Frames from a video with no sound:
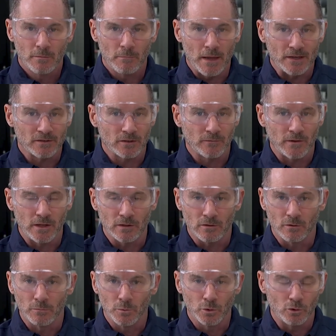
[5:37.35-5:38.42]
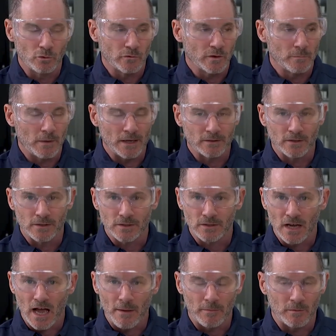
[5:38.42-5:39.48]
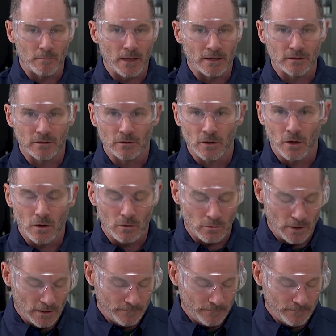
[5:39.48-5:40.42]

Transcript: makes the vehicle move, it makes it stop, it makes it go.